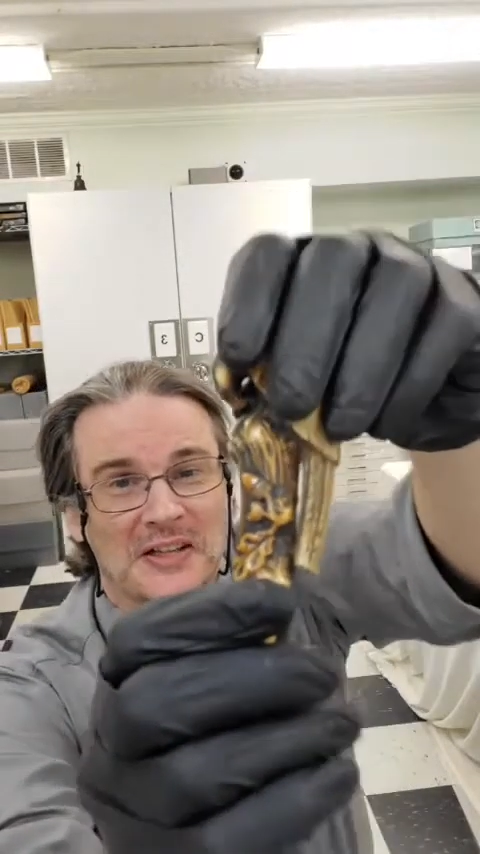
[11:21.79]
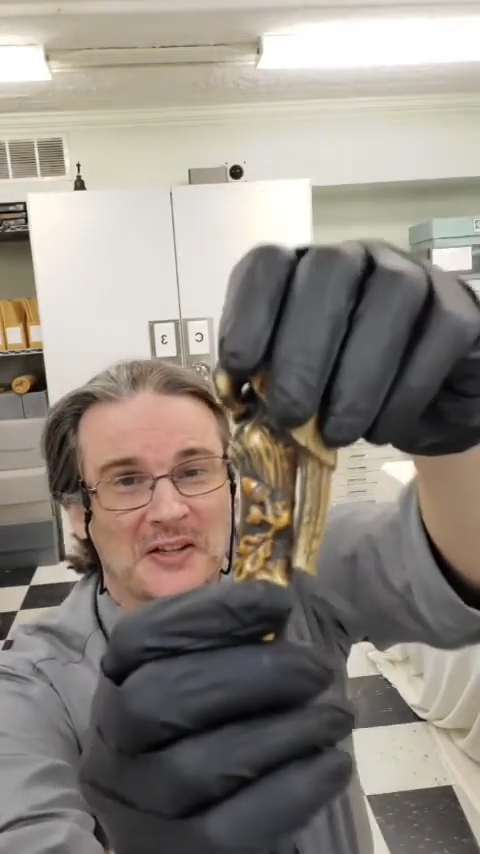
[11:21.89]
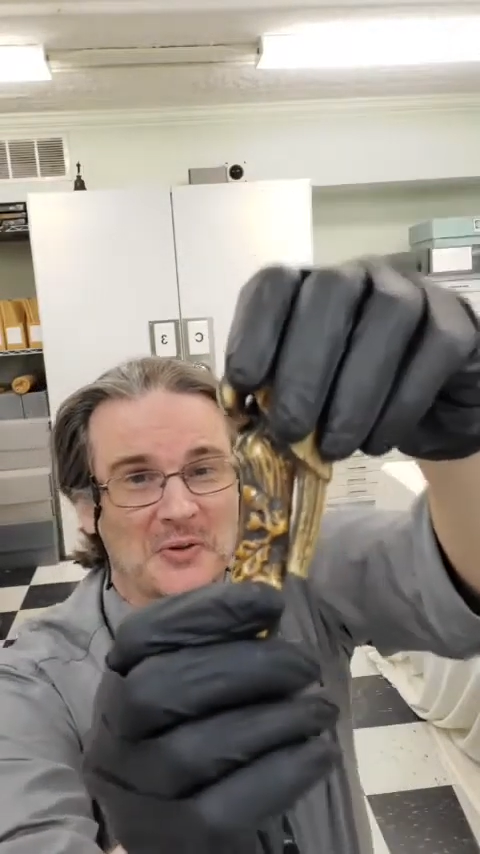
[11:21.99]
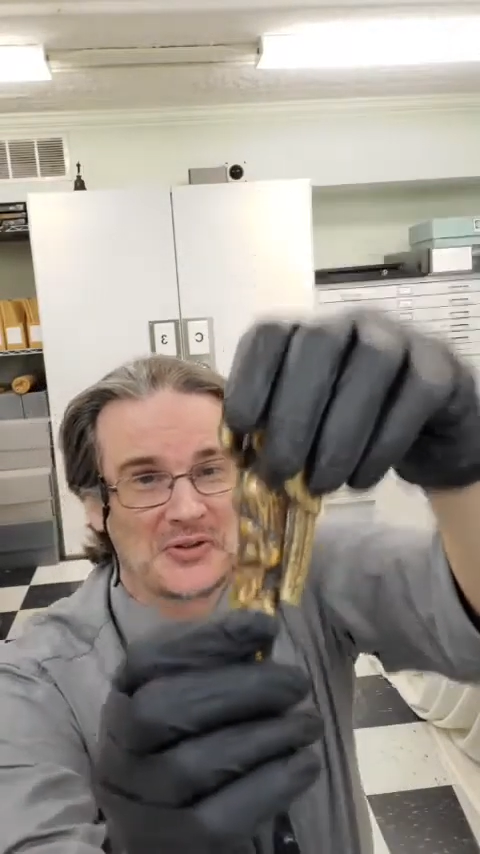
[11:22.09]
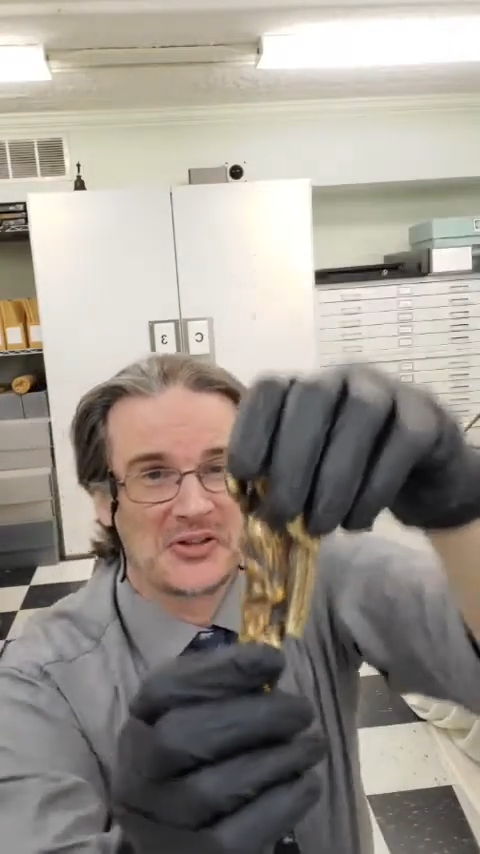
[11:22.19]

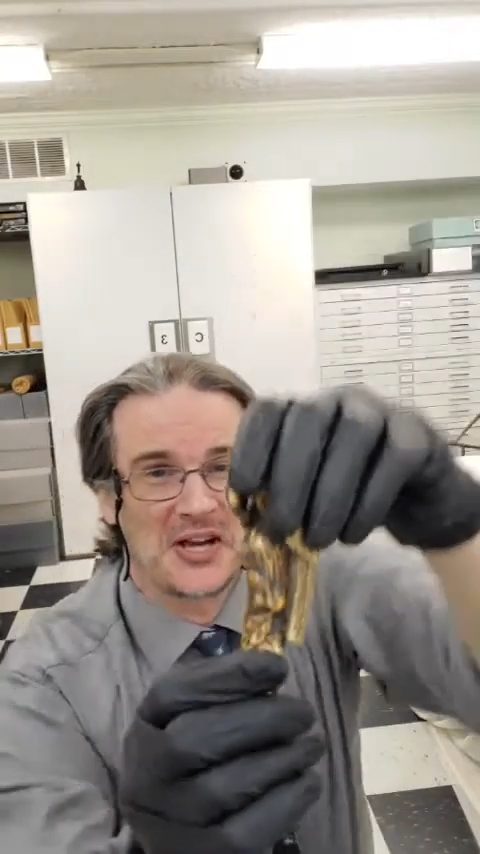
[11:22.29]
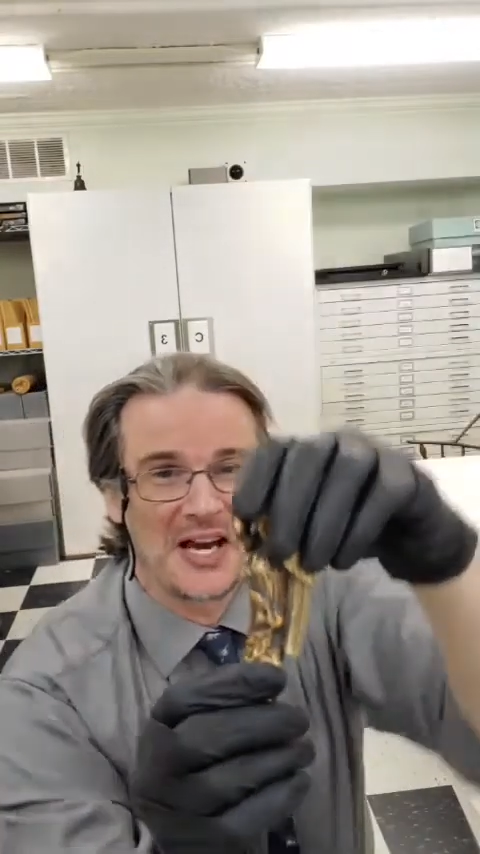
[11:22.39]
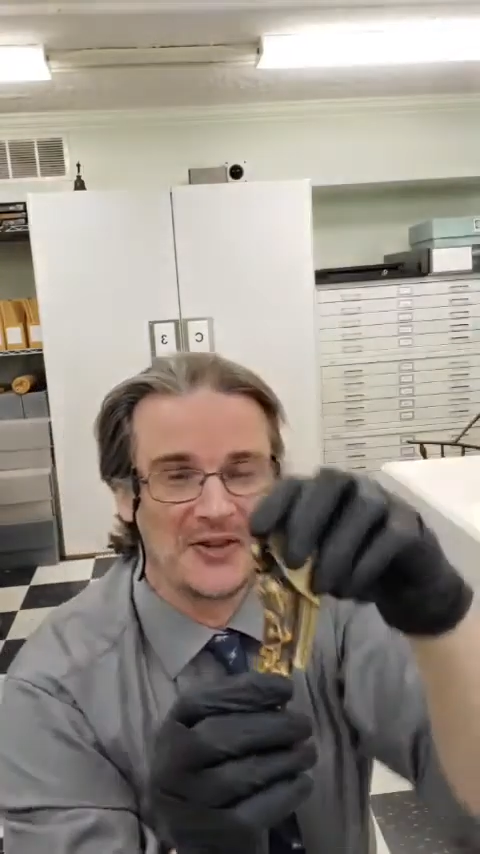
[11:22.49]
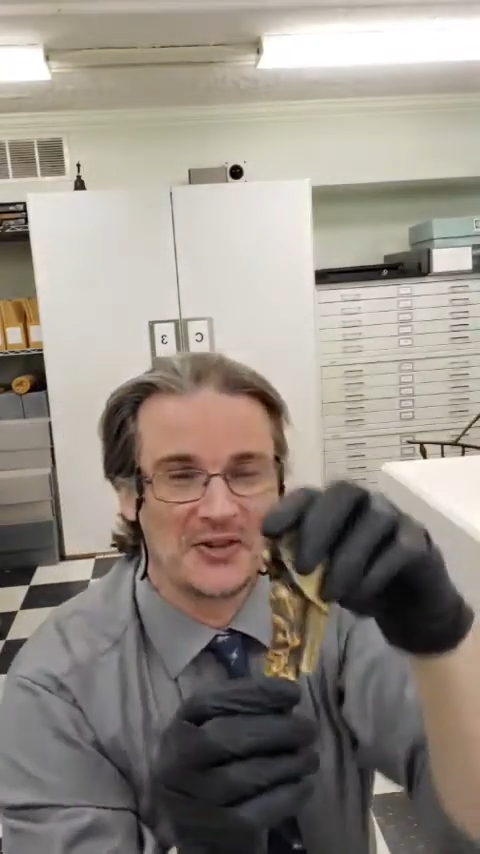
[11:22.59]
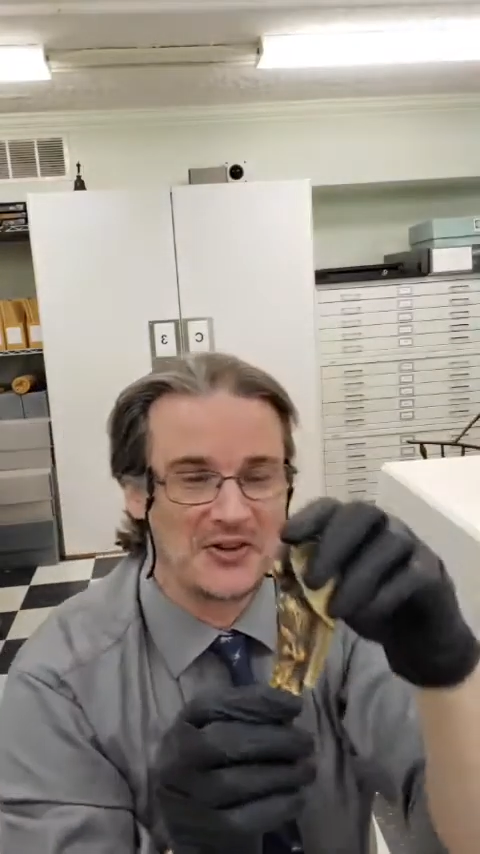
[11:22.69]
which is kind
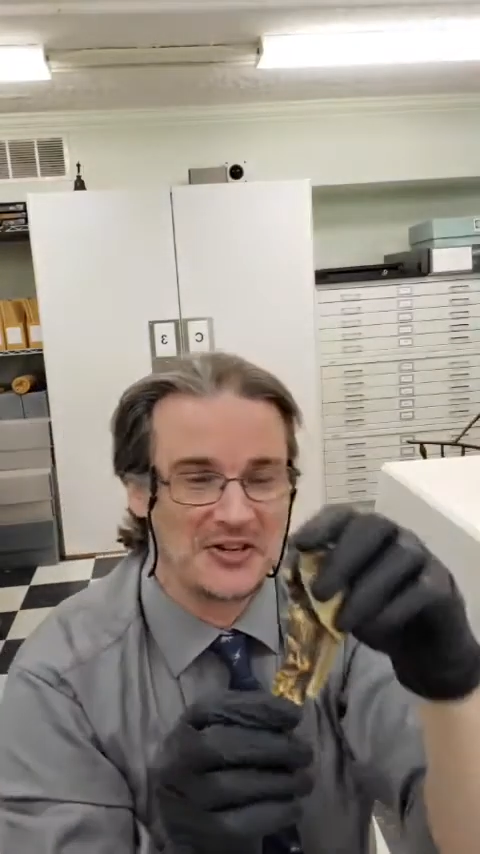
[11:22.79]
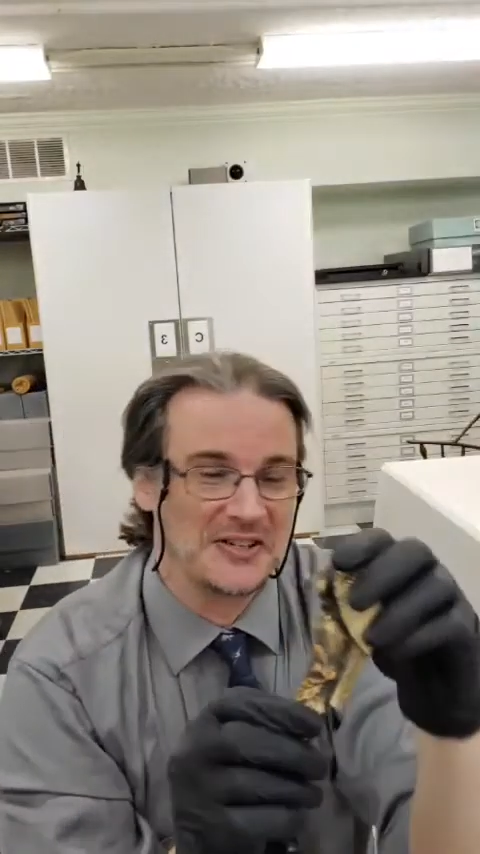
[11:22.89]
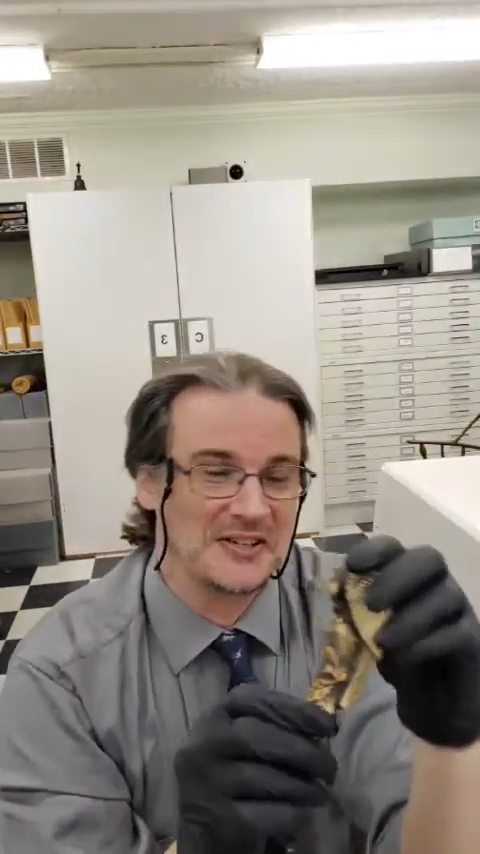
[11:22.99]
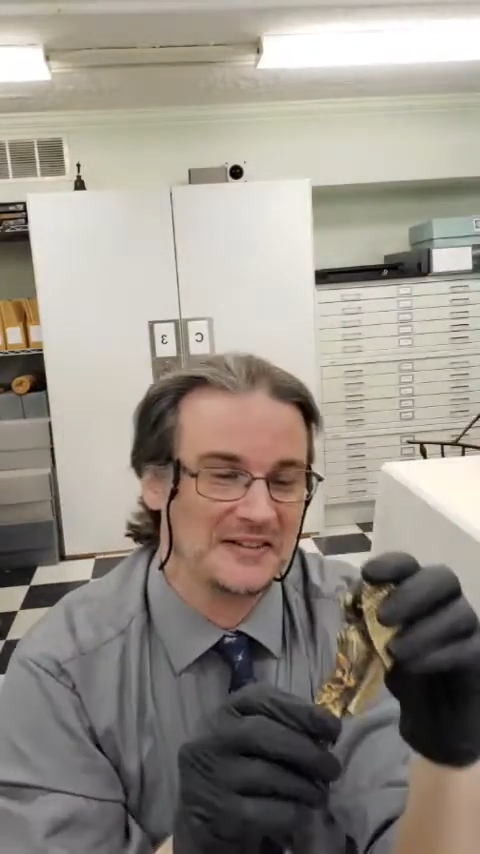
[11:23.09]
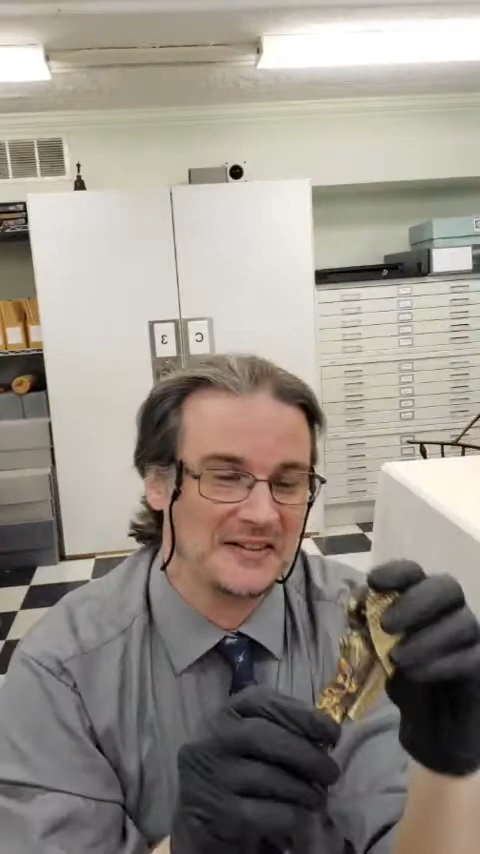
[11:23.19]
of
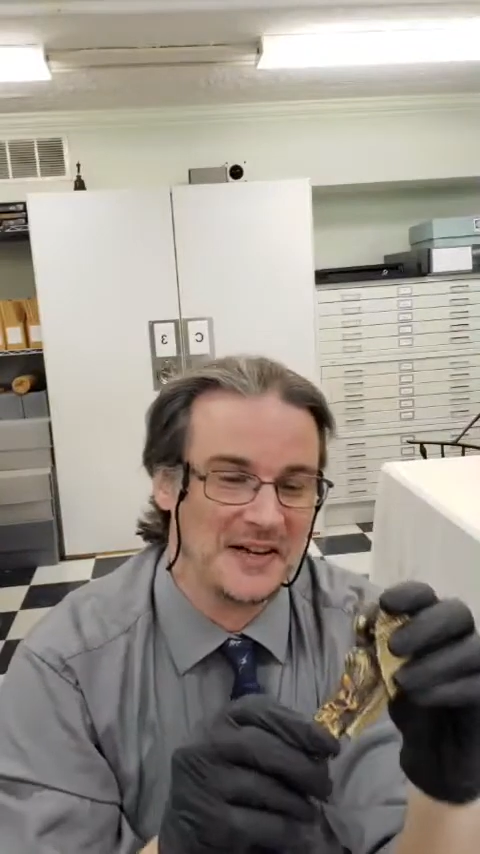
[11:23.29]
interesting,